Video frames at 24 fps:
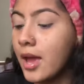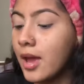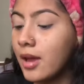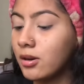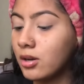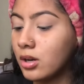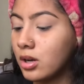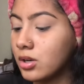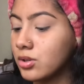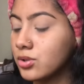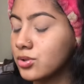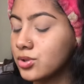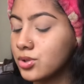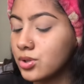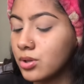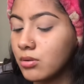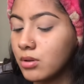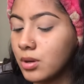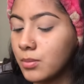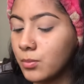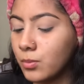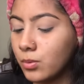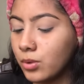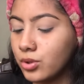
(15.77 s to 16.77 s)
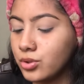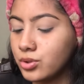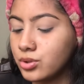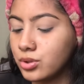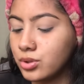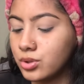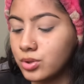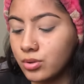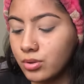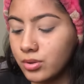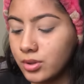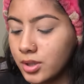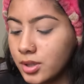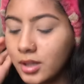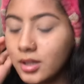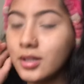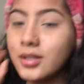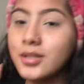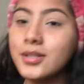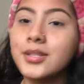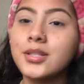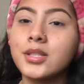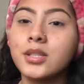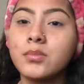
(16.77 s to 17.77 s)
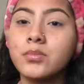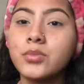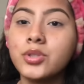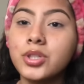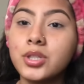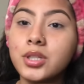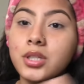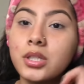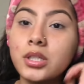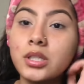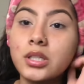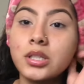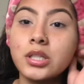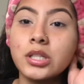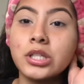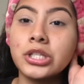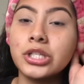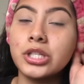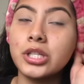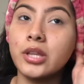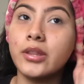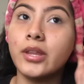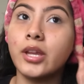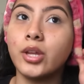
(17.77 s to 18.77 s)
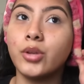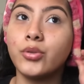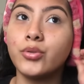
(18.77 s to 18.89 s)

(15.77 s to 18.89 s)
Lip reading: And also, I'm going to do the assumptions shit that